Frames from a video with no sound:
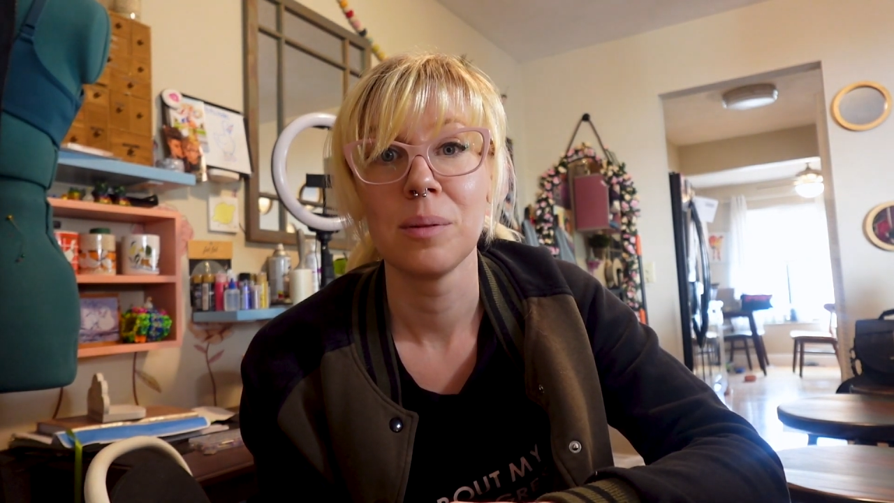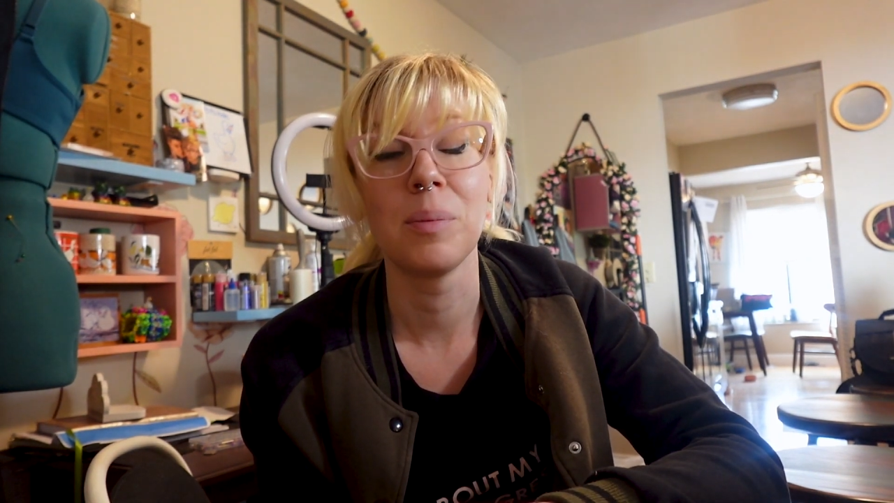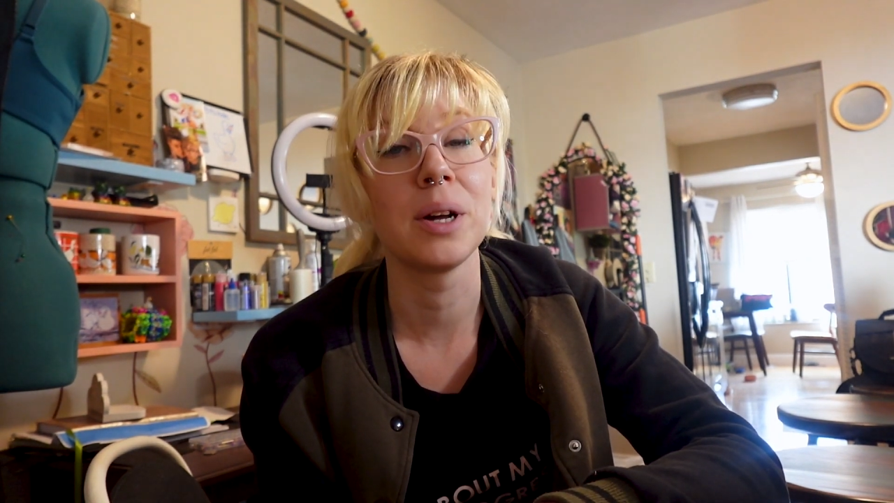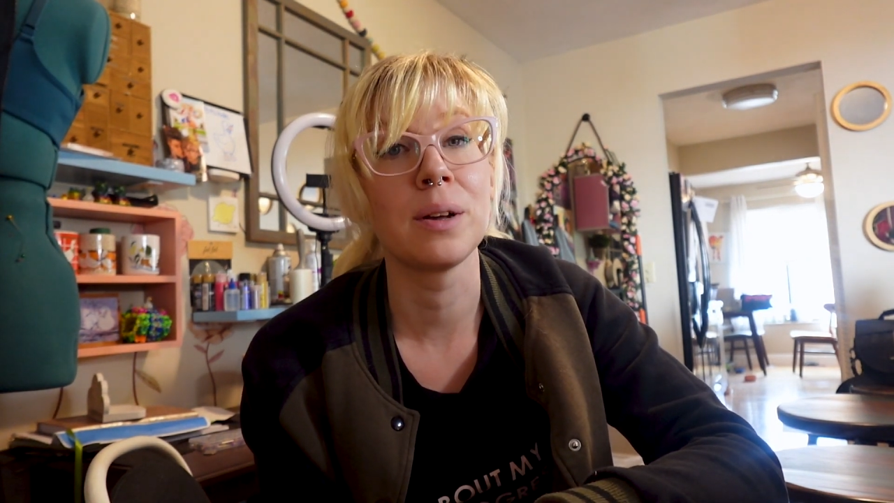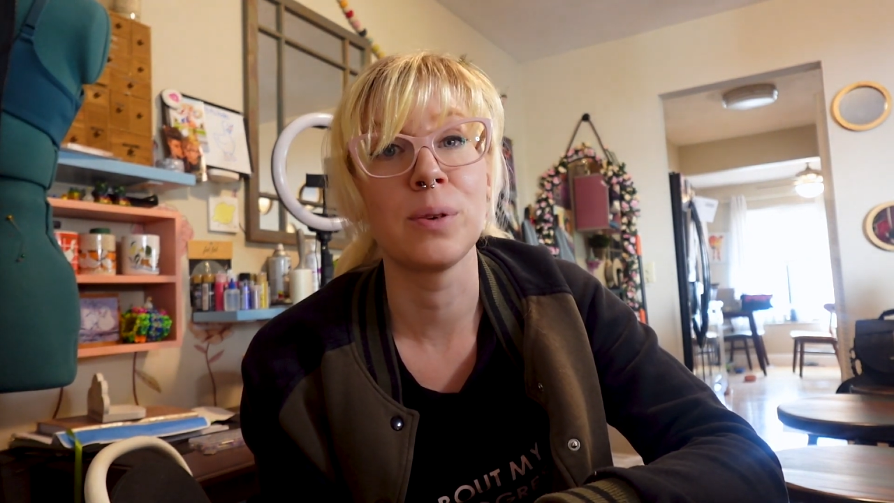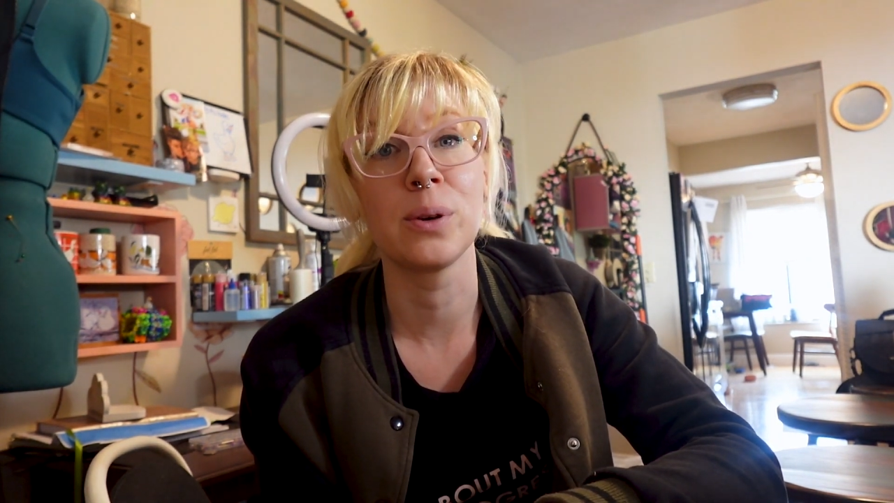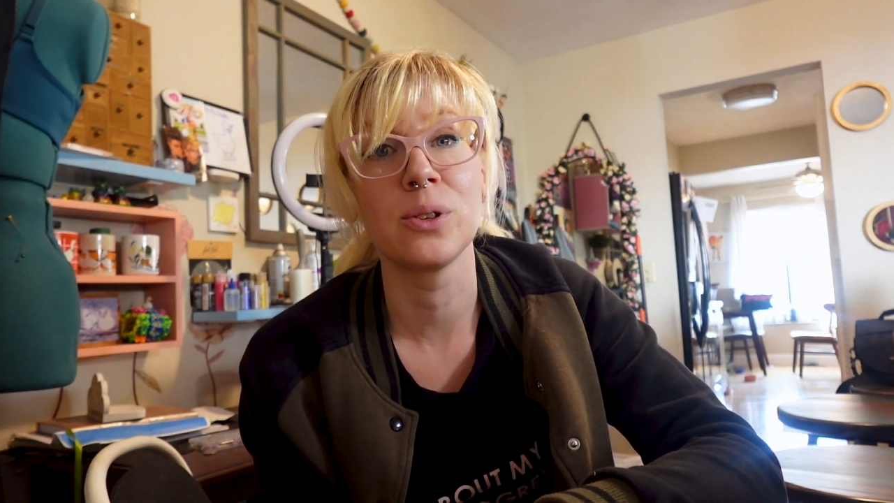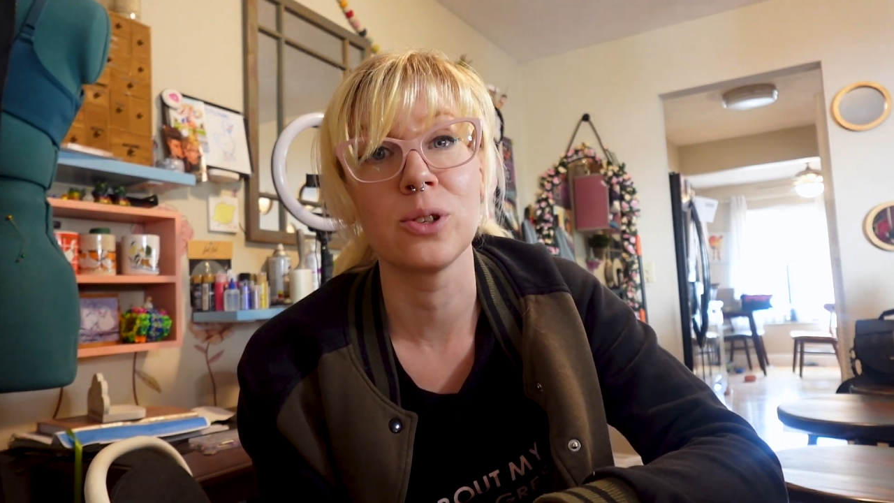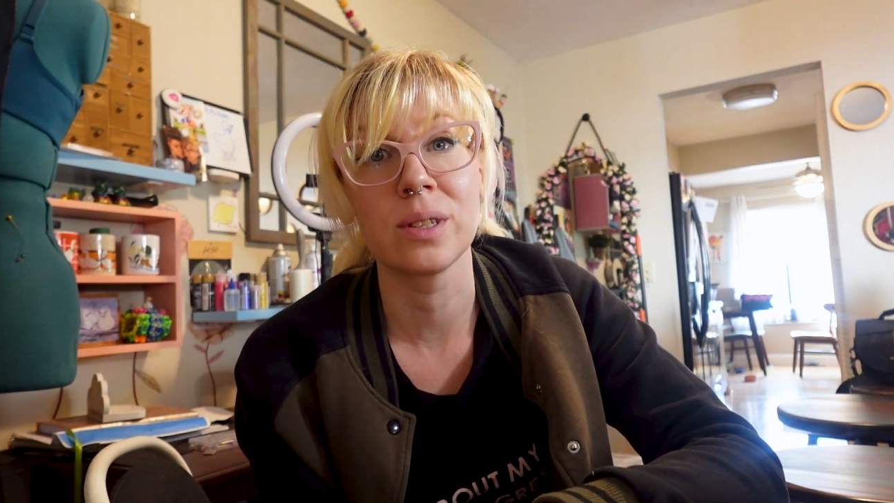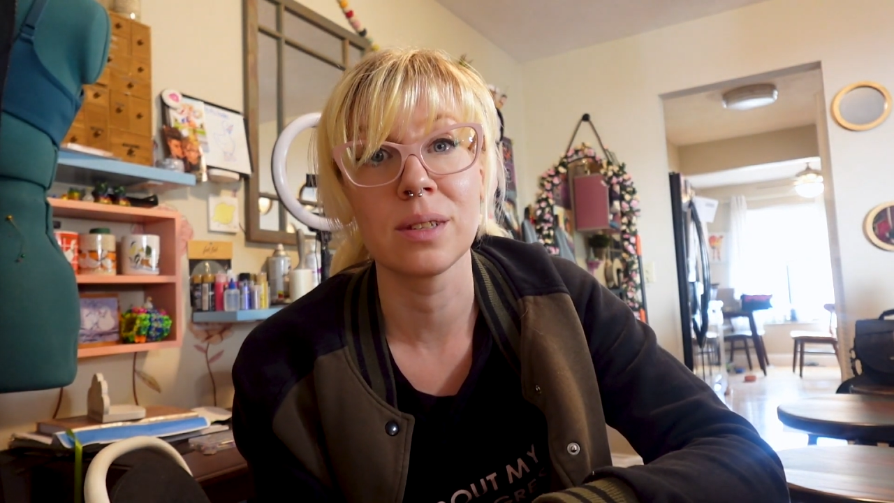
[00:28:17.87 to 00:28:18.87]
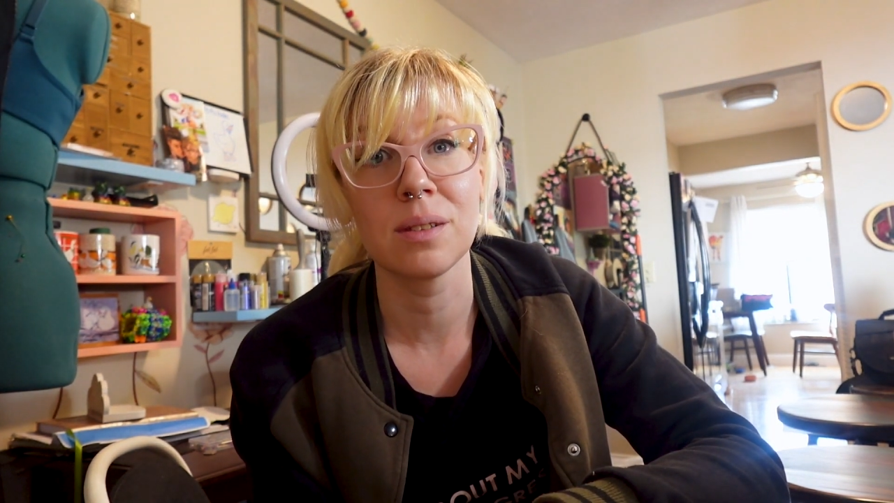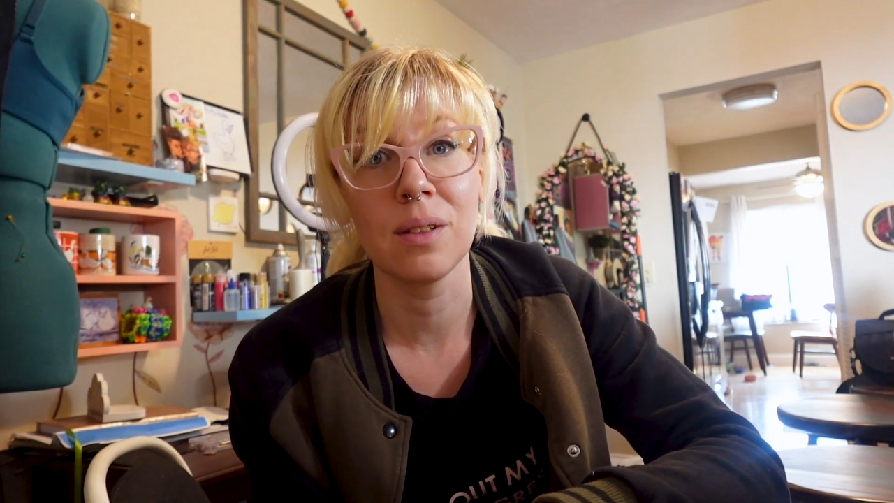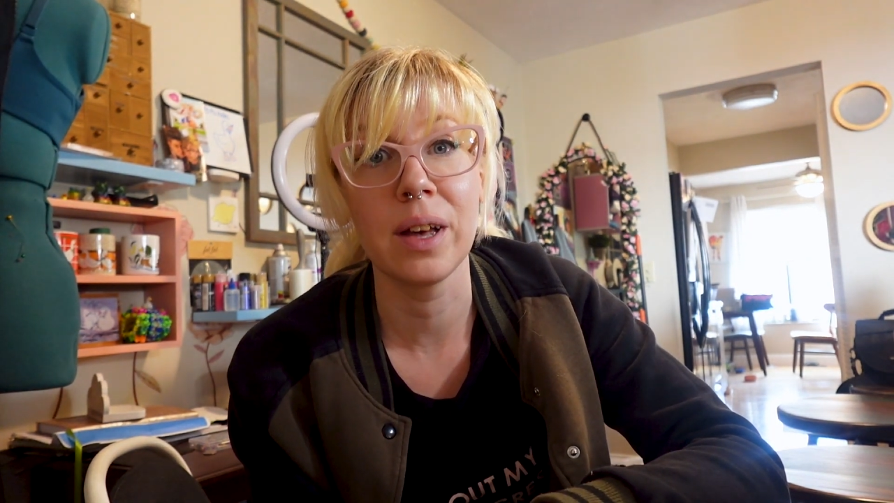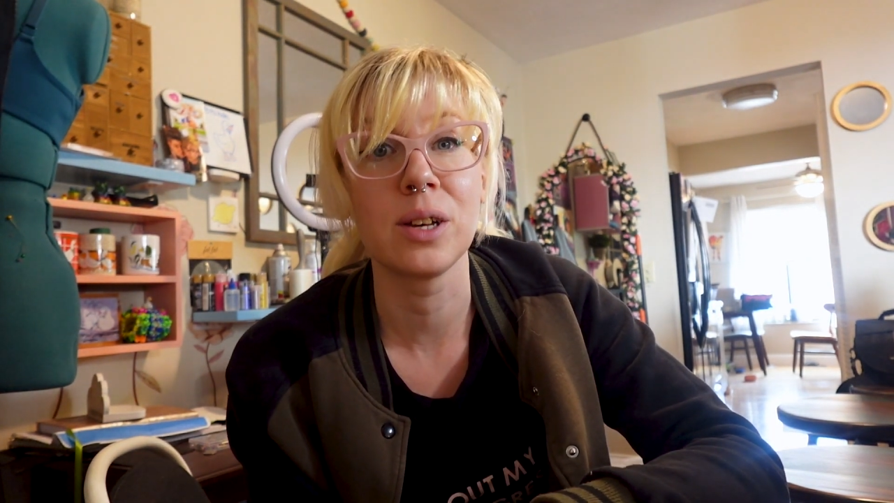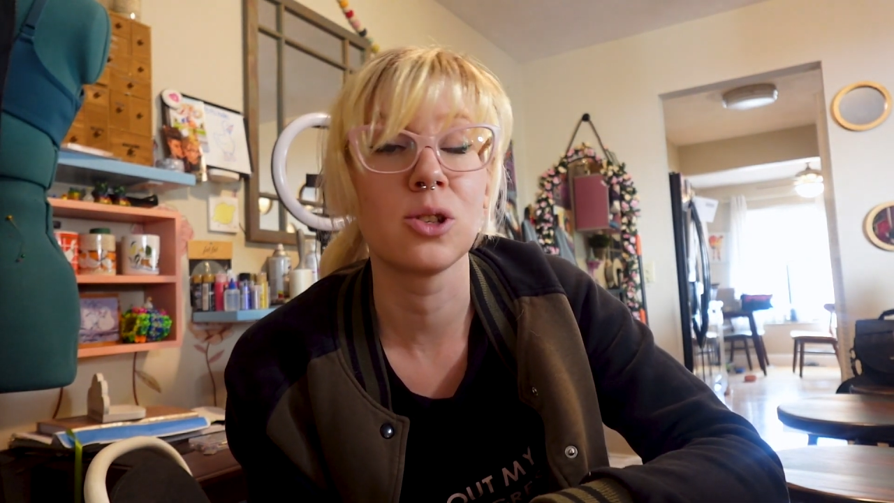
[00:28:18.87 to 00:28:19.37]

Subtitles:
but if you can just like,